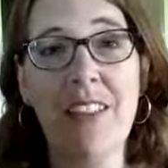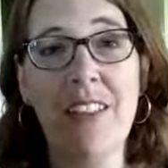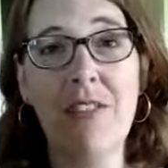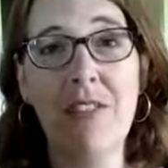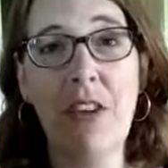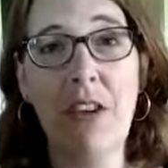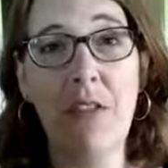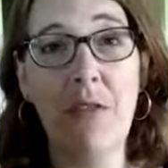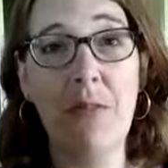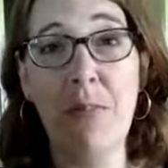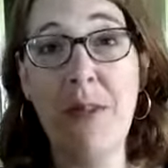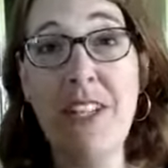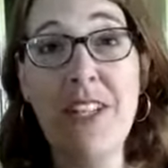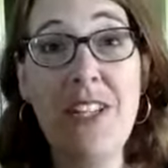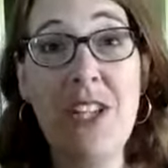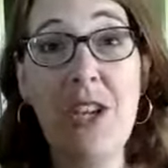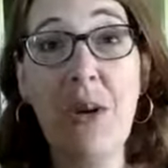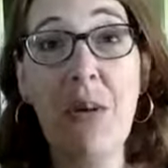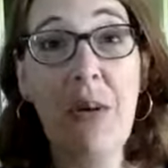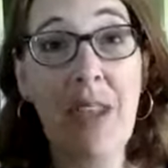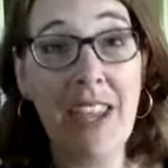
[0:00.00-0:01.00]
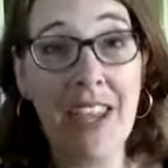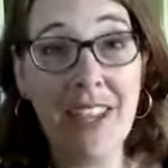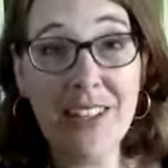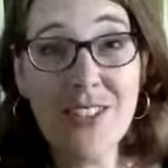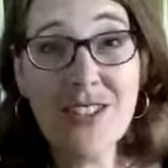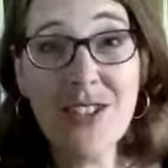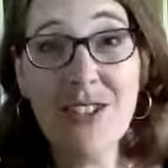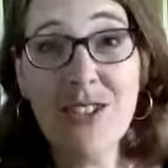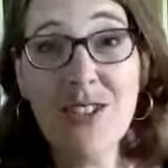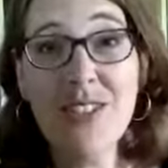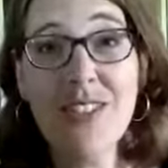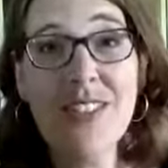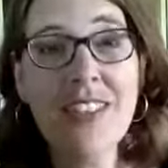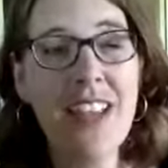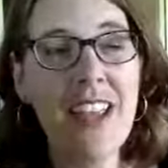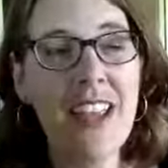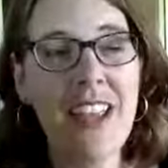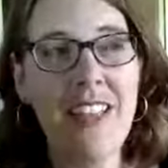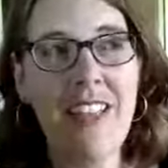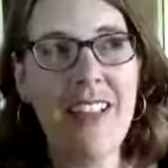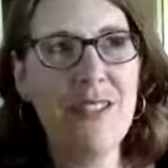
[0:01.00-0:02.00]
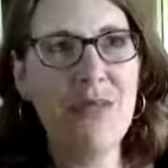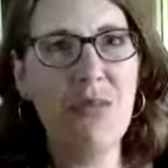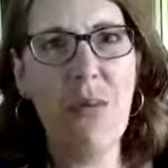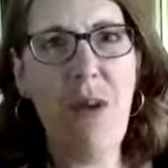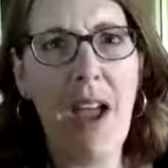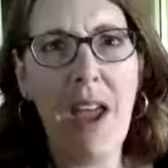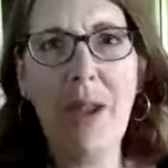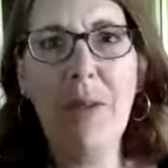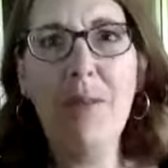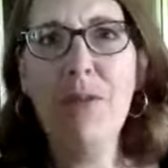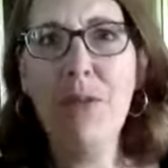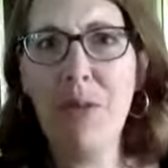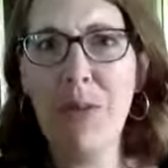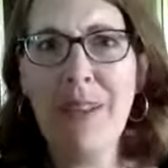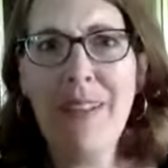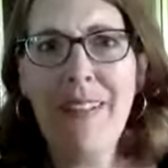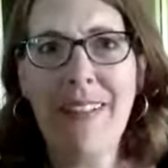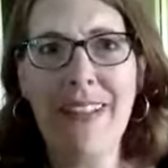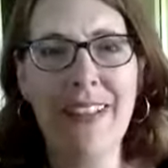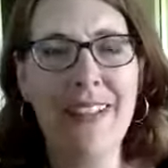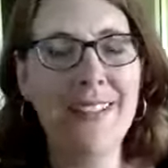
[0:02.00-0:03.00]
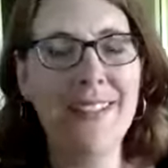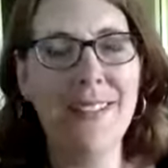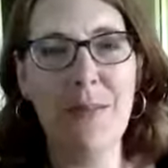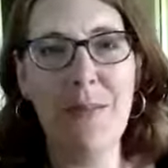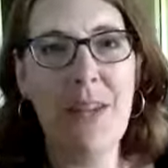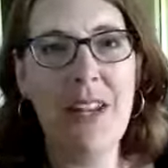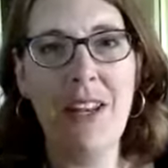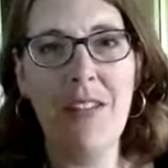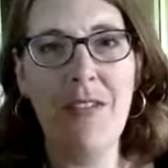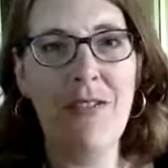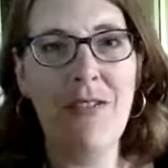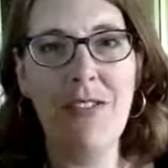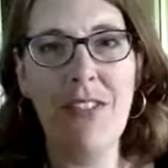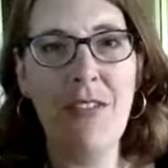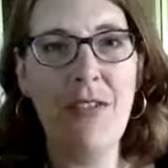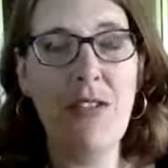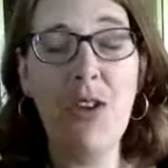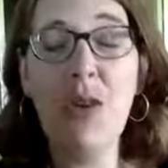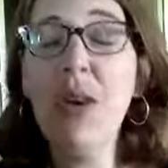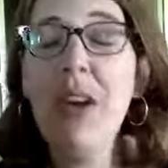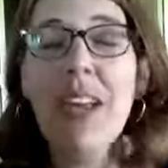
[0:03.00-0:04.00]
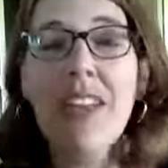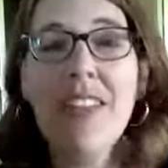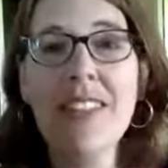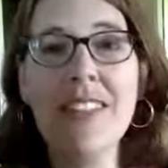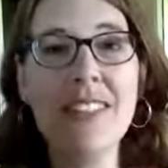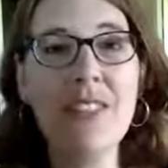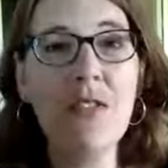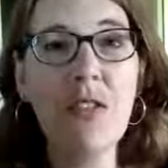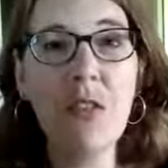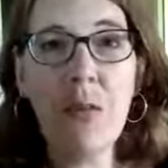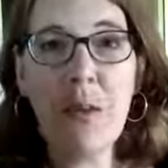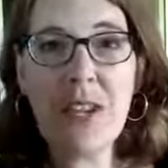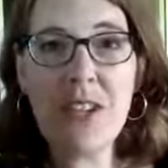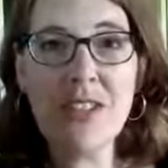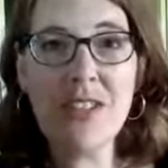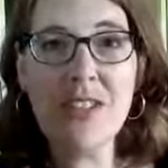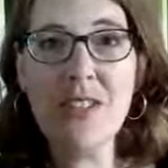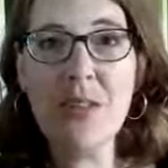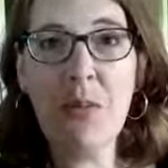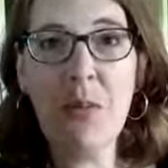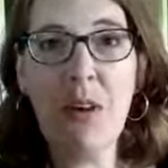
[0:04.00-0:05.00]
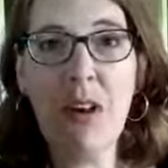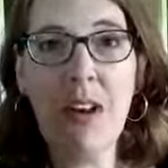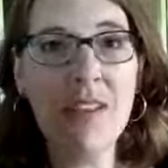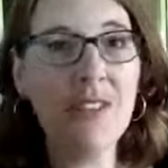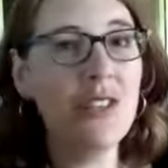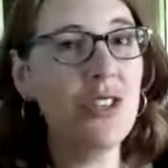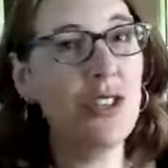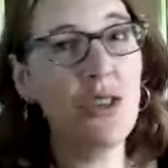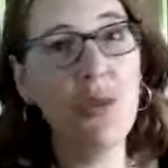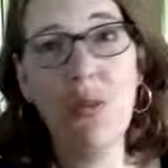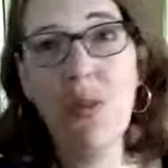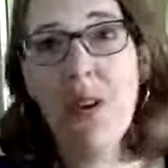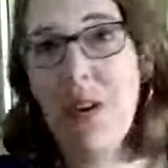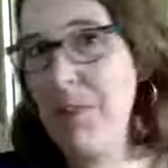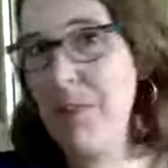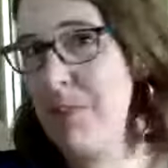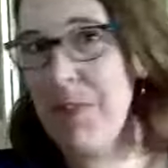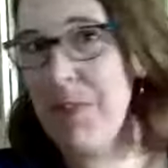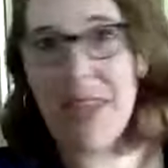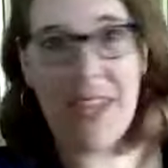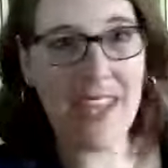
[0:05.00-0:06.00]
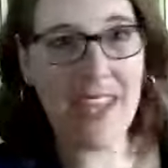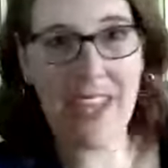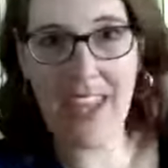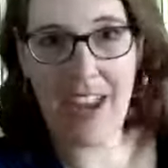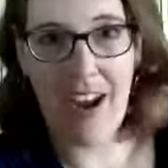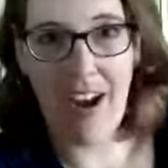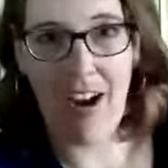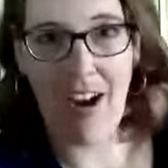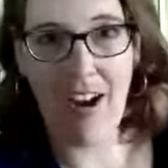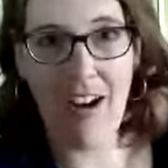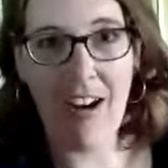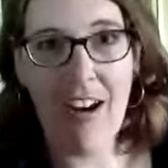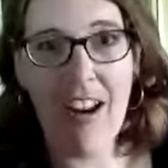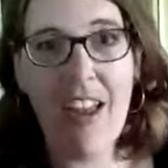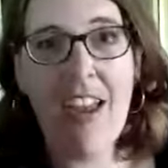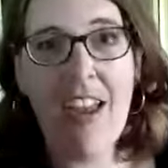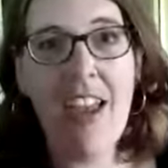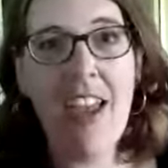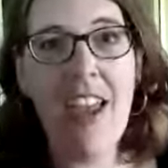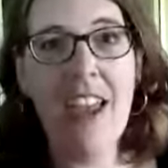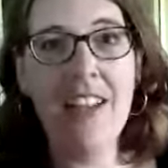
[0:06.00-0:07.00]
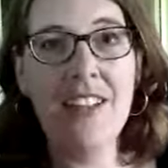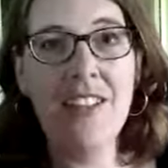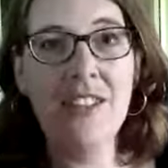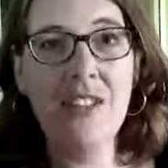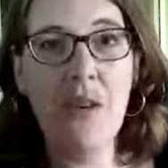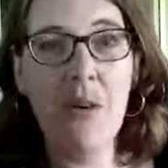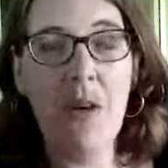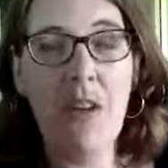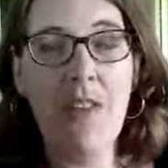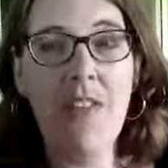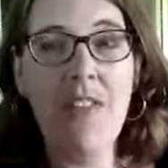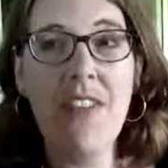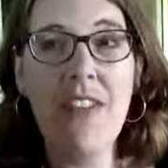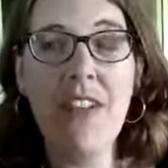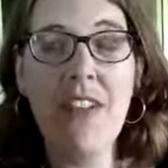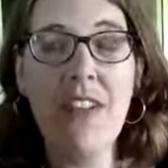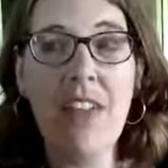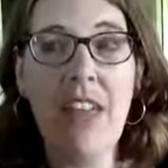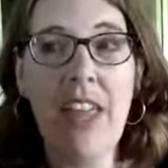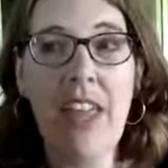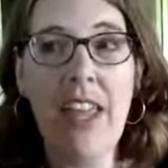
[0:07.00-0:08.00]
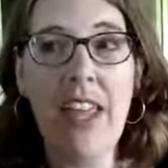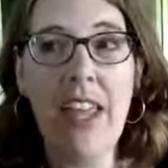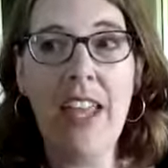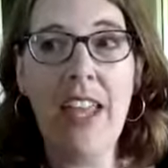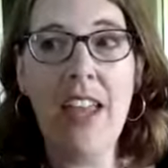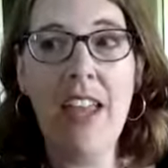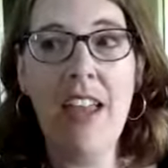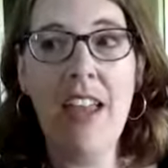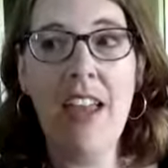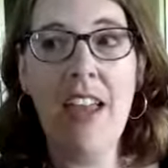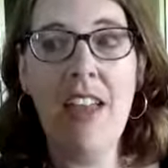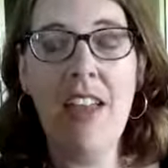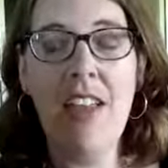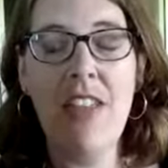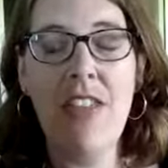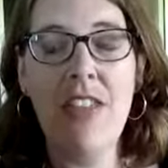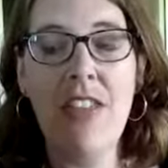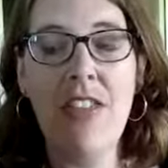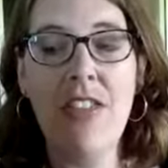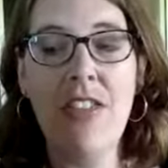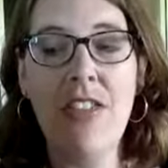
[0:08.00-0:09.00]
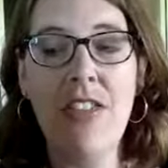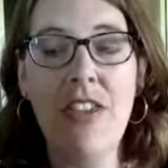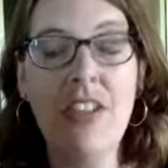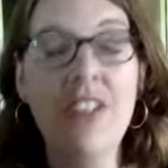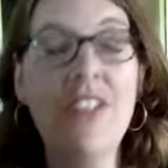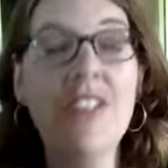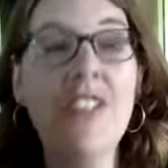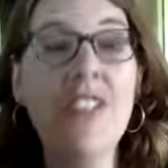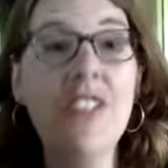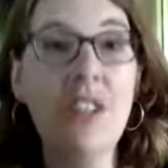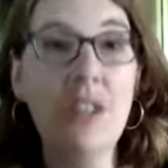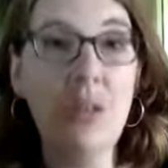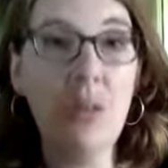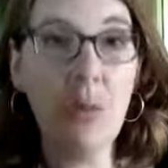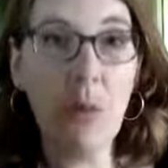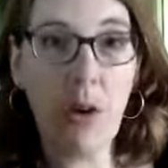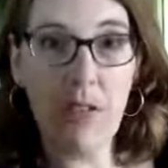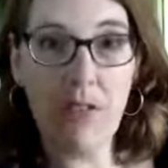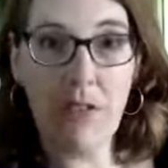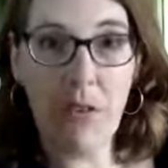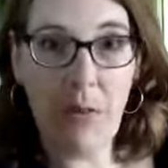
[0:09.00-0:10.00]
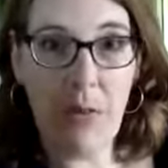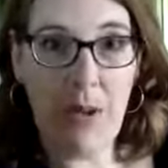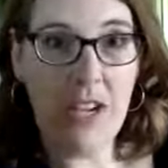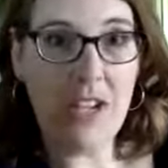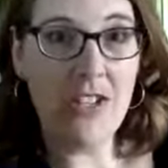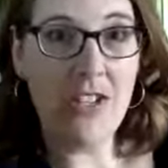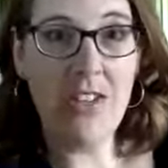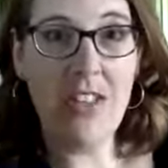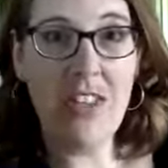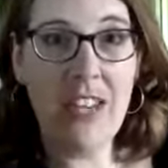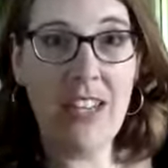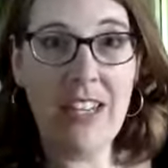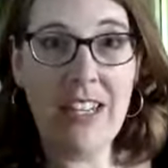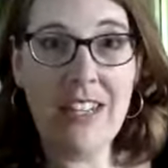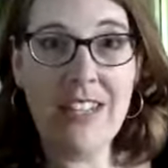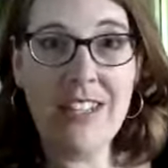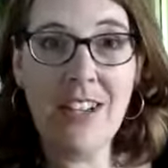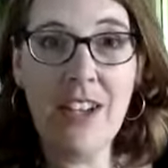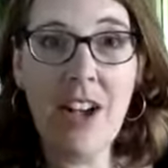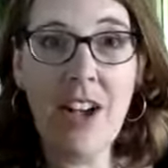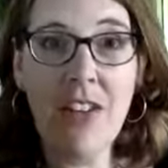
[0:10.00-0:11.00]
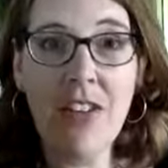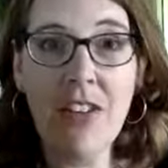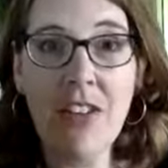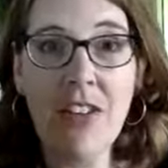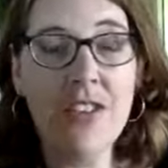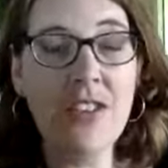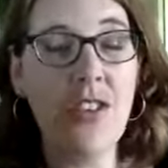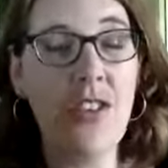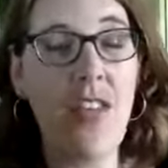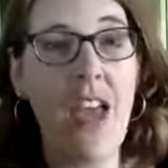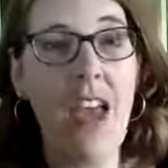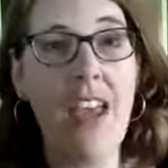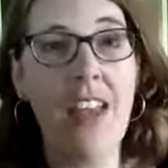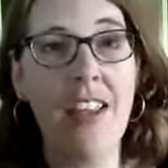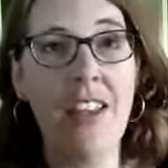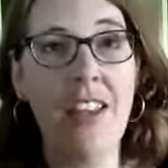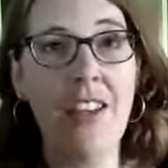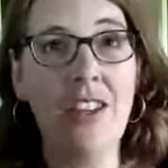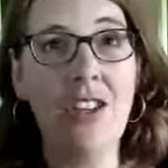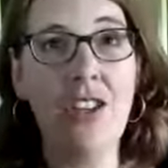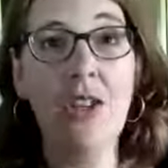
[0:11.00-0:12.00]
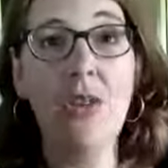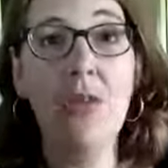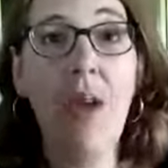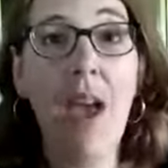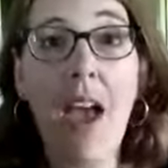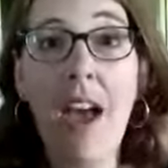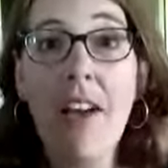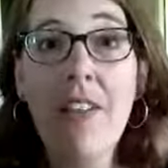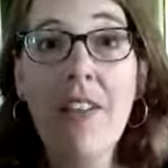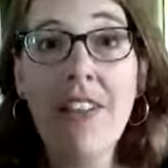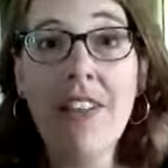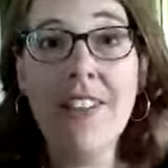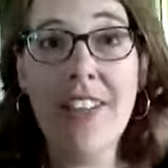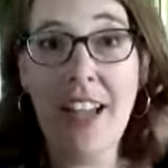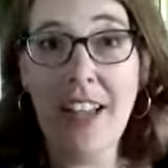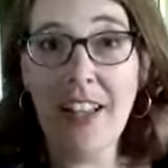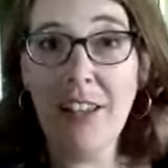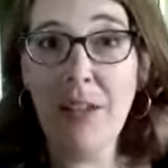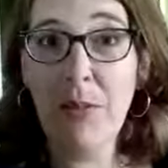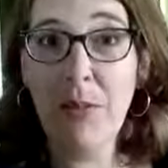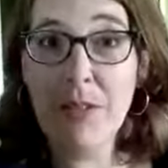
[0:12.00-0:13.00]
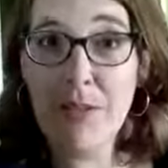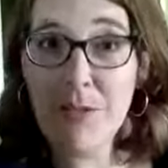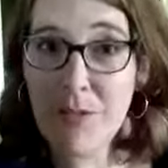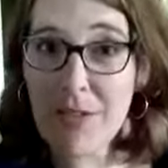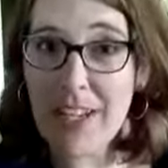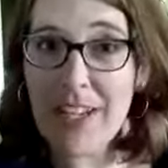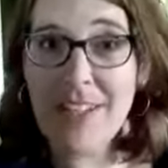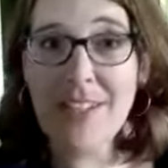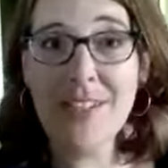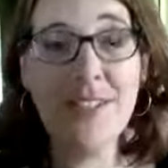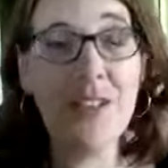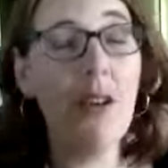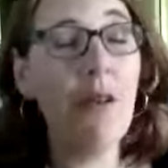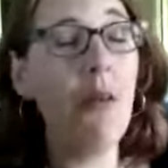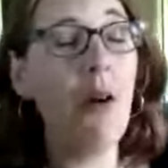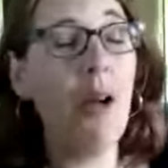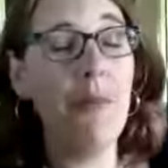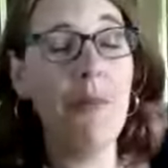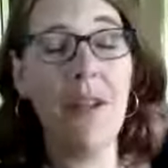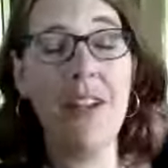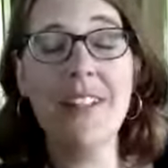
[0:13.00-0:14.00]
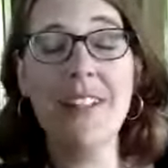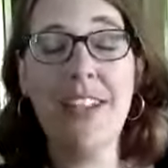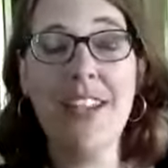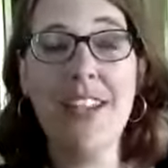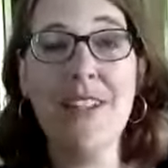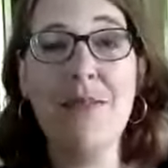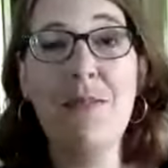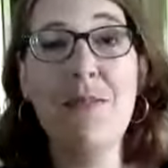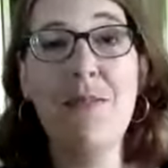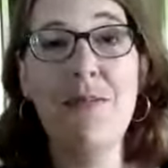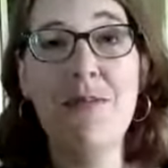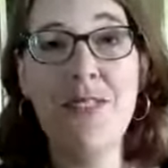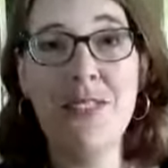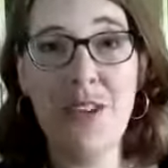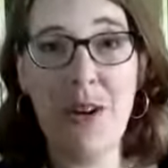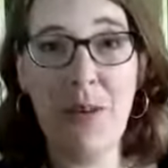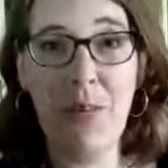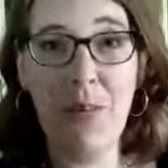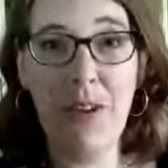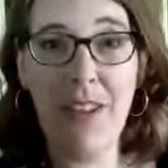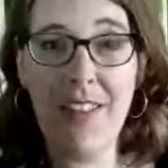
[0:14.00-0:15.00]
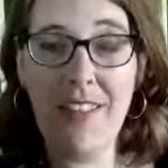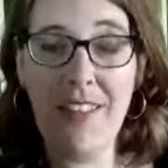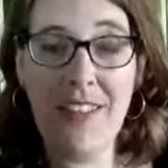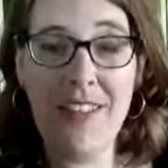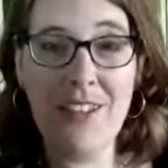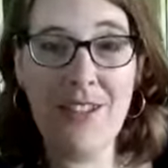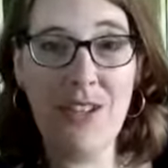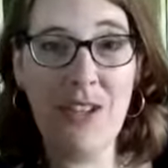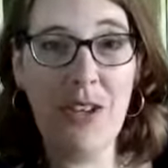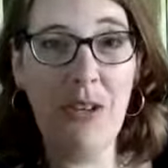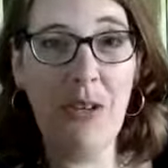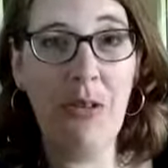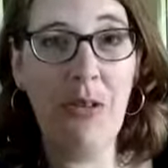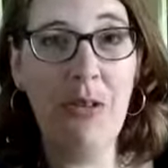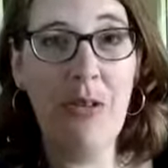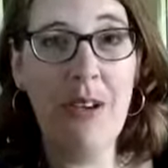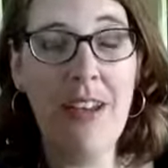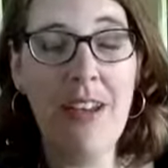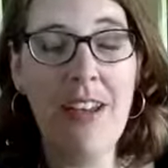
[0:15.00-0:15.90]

of PTO Answers. That's why I'm doing this. I mean, if you could get this information somewhere else, you wouldn't be here. And so I feel like there's still more information that I need to cover so that you have exactly what you need. So I'm excited to start bringing that to you